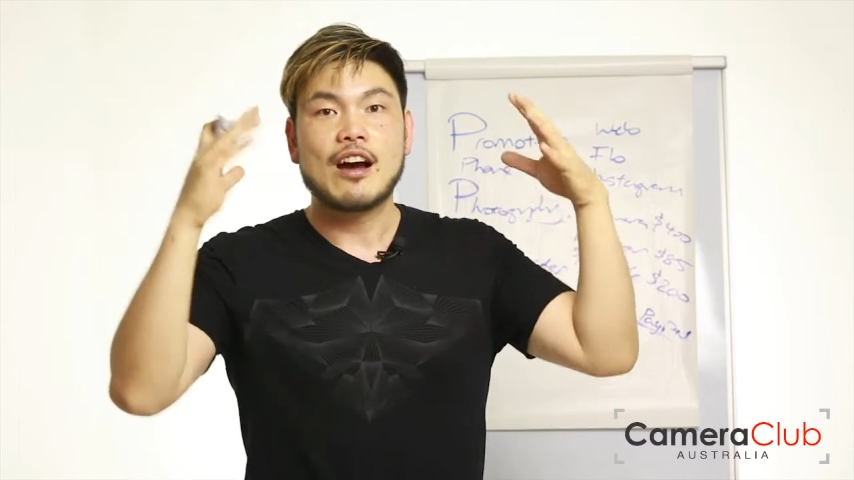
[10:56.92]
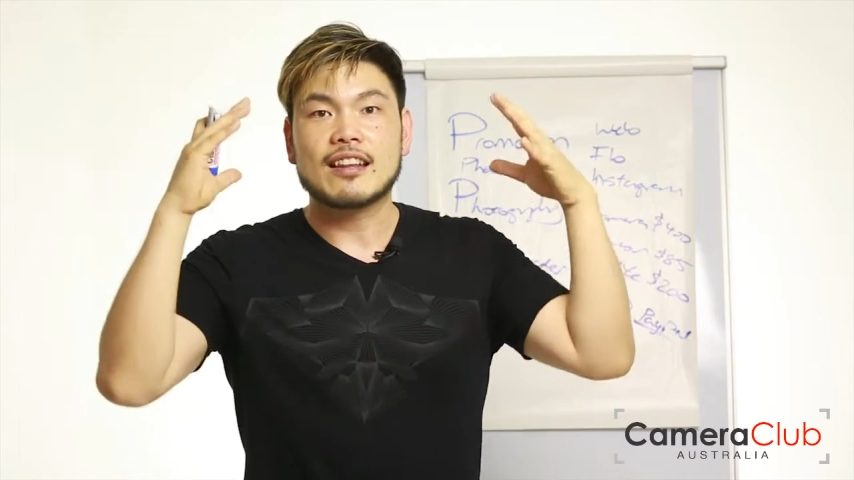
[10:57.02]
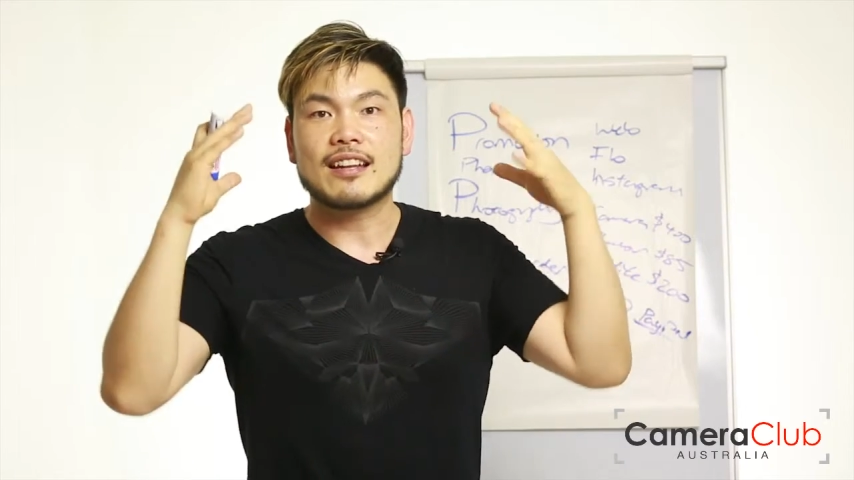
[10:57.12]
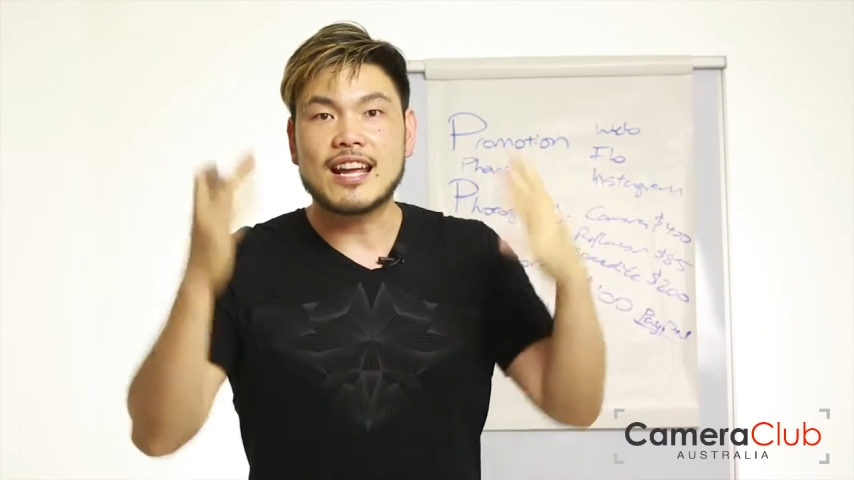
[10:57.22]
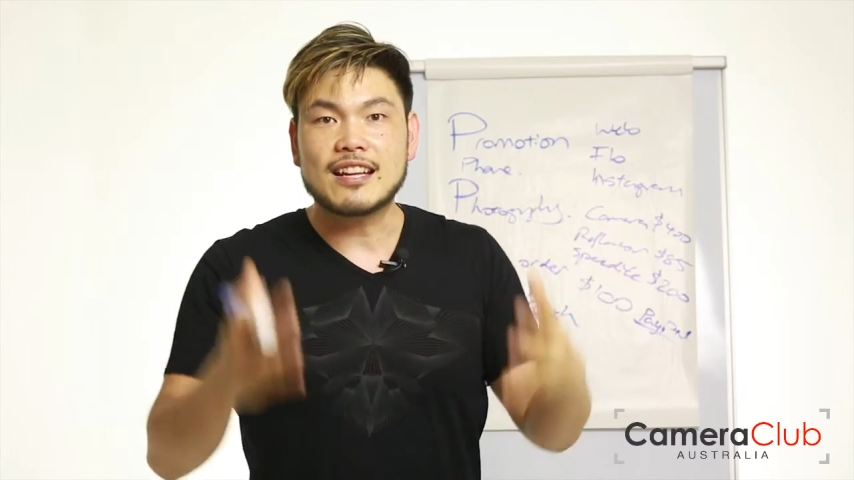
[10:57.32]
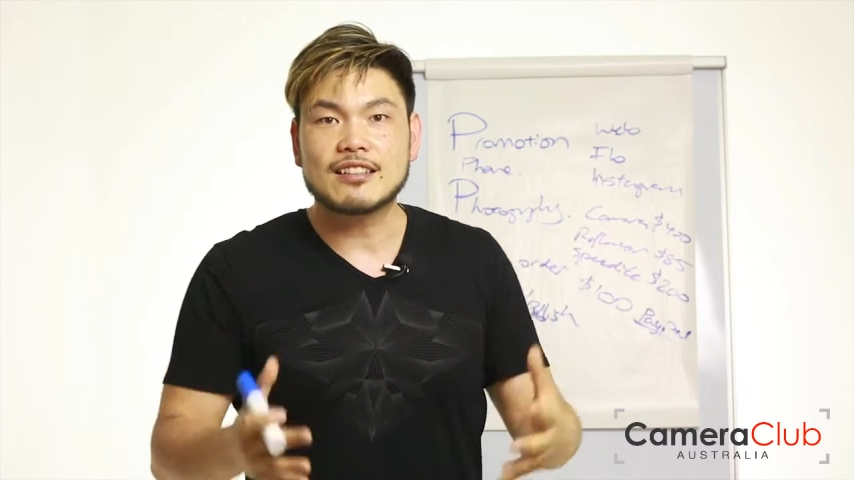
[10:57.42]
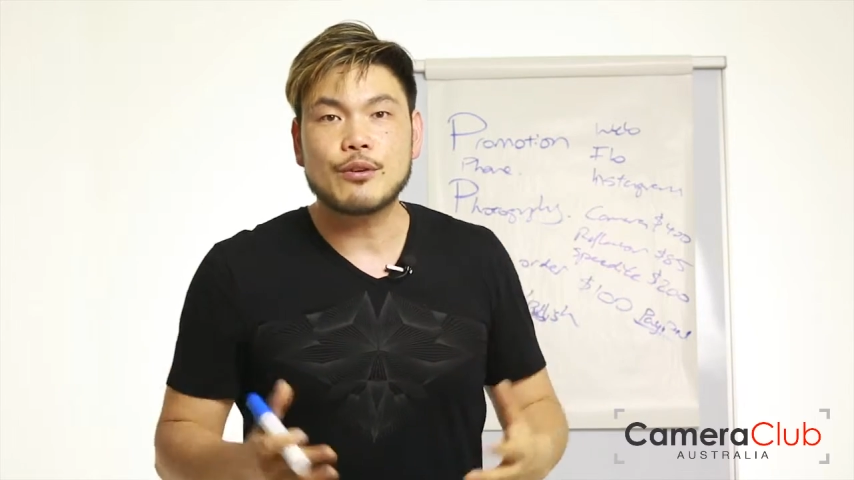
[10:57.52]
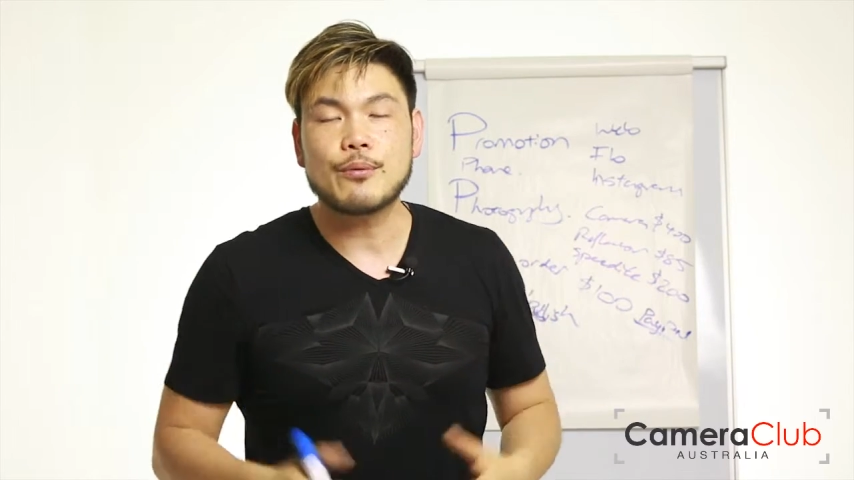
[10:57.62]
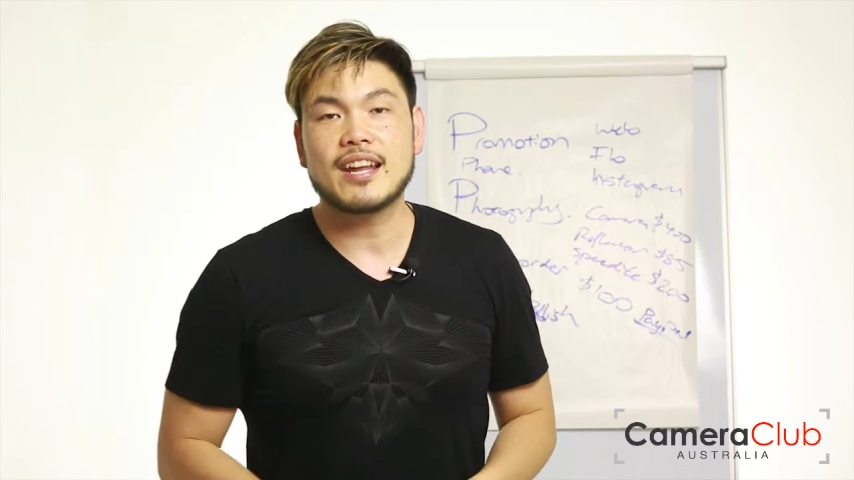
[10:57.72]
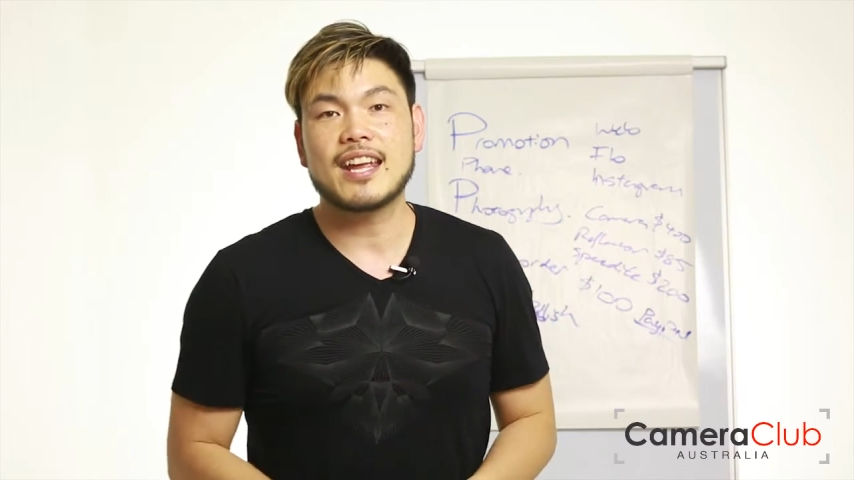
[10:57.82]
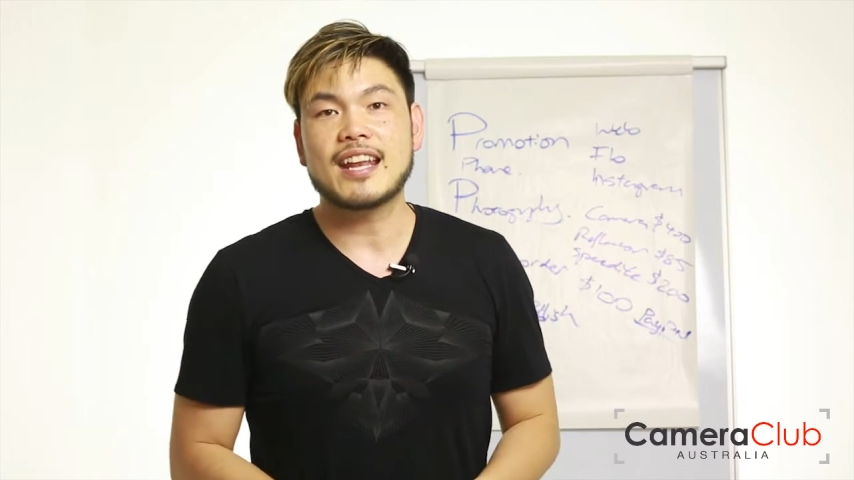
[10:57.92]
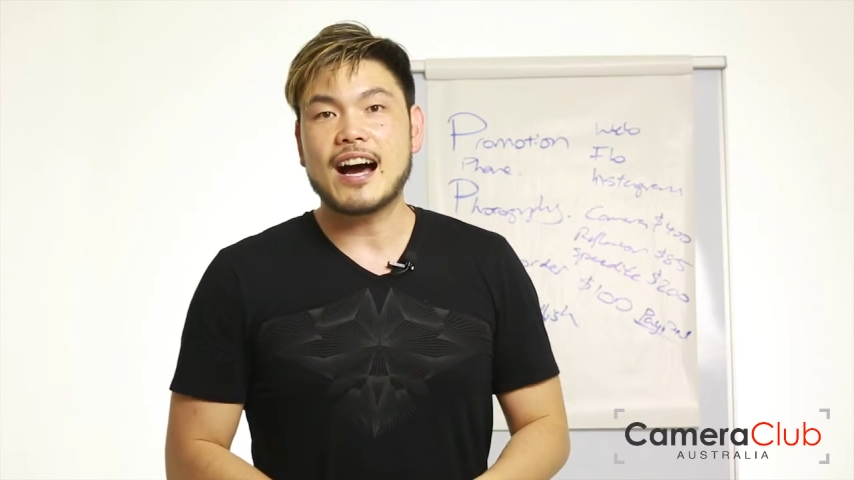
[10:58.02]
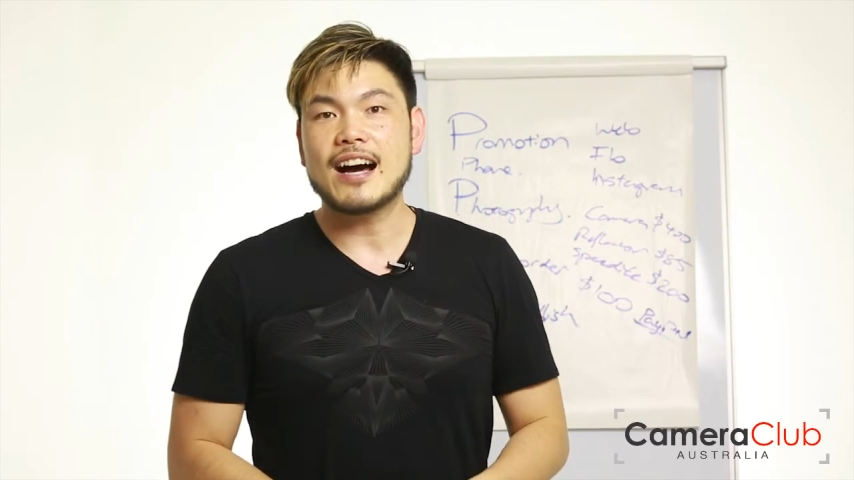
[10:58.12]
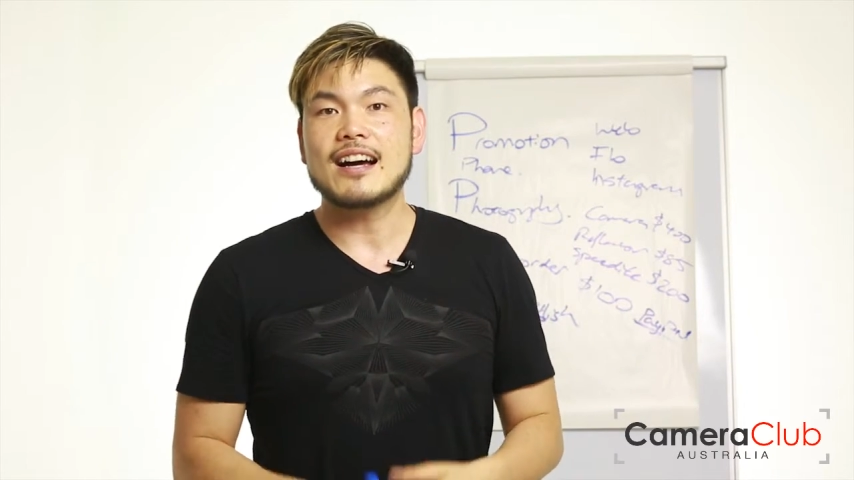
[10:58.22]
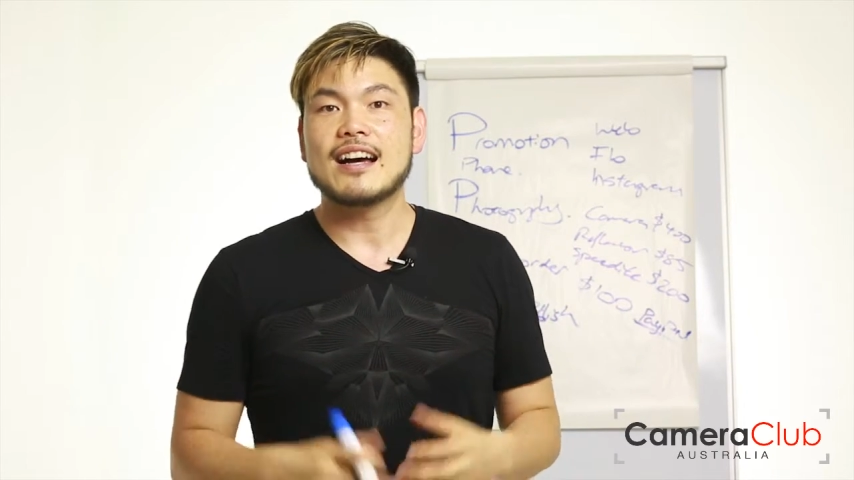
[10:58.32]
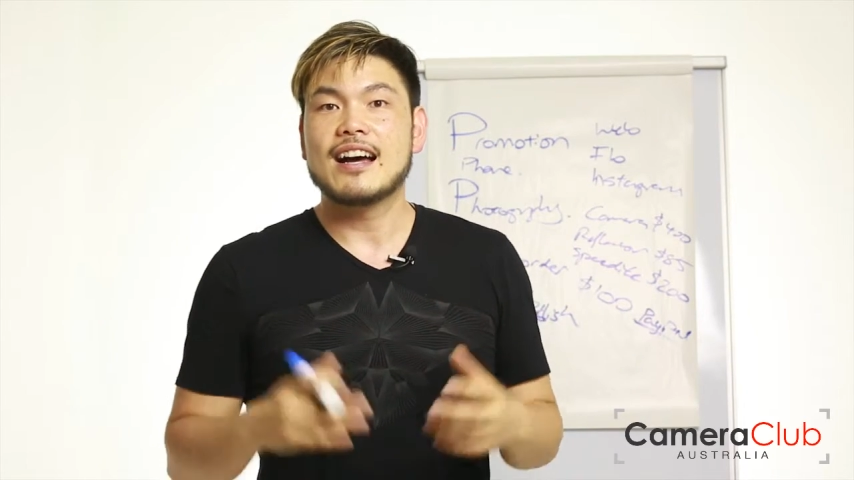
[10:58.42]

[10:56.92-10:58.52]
The next thing we need are